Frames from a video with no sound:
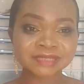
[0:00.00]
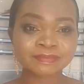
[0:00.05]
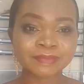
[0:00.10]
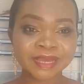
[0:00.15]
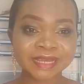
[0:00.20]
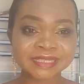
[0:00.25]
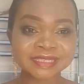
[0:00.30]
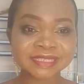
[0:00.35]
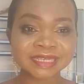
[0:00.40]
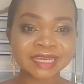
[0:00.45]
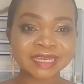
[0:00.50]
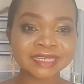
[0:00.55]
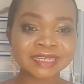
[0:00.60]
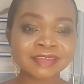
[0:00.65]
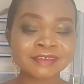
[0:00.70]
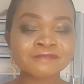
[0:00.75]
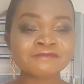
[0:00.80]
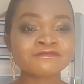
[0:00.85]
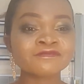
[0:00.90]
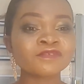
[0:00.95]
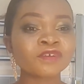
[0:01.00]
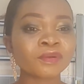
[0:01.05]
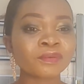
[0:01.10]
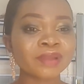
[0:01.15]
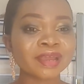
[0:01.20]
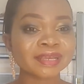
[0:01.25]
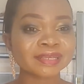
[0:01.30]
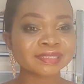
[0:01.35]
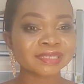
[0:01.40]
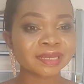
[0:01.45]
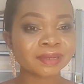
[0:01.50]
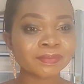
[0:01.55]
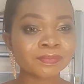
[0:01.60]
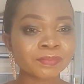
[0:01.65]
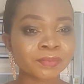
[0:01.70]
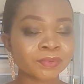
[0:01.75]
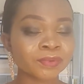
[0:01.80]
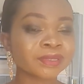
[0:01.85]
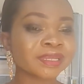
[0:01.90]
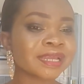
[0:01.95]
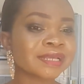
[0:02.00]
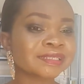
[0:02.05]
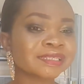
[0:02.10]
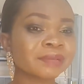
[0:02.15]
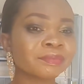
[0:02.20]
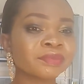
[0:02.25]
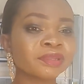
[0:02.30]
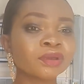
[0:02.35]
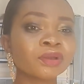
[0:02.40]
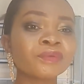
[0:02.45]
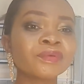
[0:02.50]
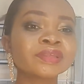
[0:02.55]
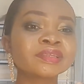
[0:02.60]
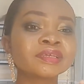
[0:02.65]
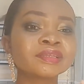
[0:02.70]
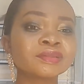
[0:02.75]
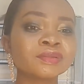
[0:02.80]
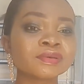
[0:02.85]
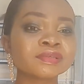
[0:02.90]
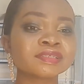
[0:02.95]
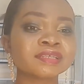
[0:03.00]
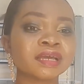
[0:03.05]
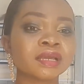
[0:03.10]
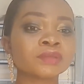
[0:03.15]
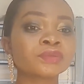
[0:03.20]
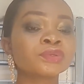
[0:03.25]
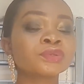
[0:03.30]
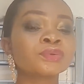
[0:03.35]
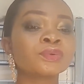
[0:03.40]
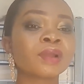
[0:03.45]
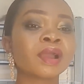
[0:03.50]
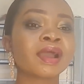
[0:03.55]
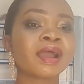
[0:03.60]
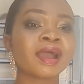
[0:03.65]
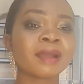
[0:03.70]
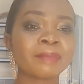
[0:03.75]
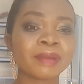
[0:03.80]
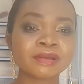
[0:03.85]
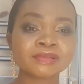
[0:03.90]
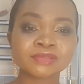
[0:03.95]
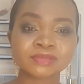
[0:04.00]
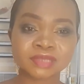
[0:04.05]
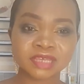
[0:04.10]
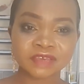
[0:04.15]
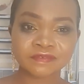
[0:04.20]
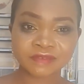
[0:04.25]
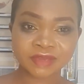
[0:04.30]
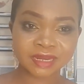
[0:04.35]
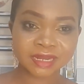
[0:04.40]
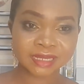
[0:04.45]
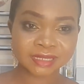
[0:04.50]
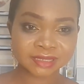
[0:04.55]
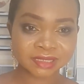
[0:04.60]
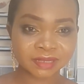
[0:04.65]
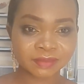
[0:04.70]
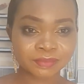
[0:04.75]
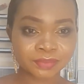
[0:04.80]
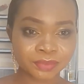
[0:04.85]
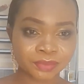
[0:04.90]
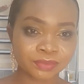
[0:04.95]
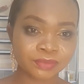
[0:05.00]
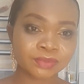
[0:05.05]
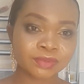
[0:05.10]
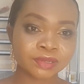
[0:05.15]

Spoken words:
by saying, for example, the examiner already knows that you are about to give an example.